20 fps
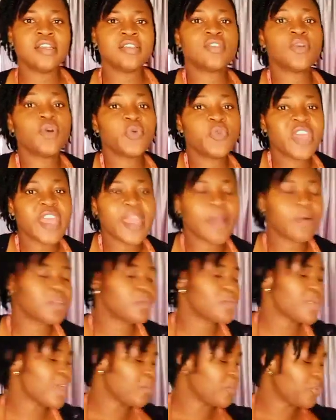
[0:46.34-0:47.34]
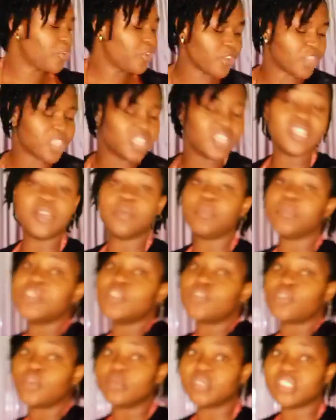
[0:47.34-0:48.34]
So here with me, I'm rocking a piece
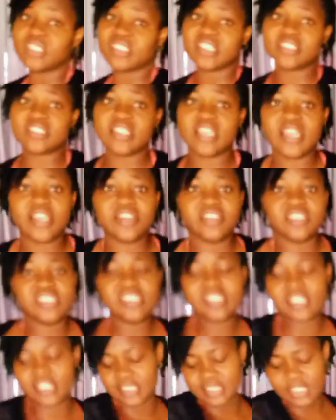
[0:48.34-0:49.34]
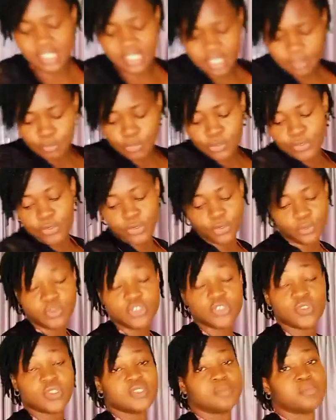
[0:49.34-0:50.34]
from Cheta's Diary. This is a kimono
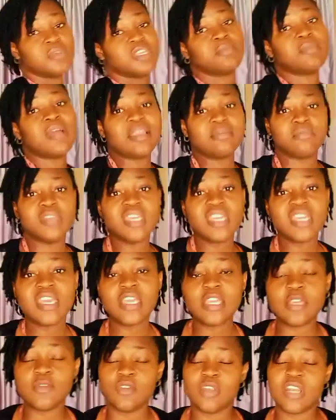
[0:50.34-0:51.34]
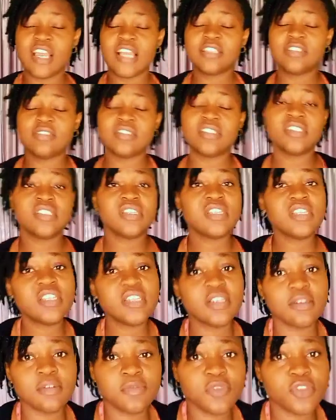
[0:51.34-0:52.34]
which was made by me. If you'd like to see
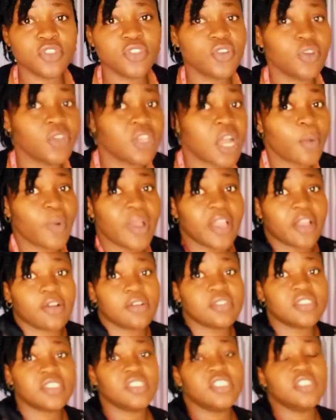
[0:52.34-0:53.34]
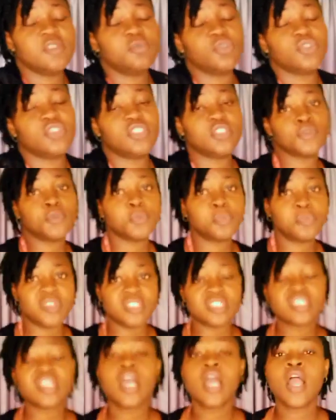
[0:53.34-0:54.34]
a video on how I cut this beautiful
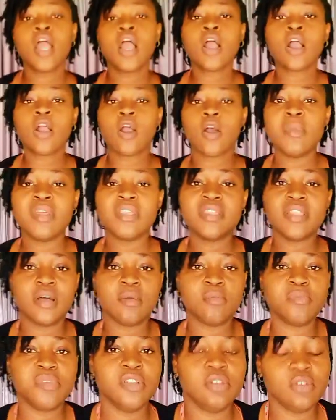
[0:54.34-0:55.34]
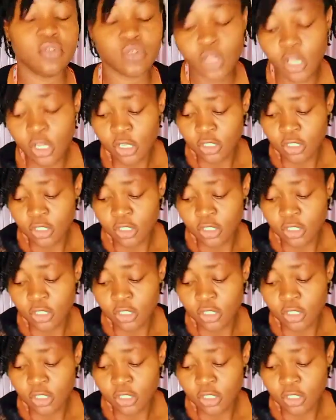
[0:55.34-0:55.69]
piece, comment down below.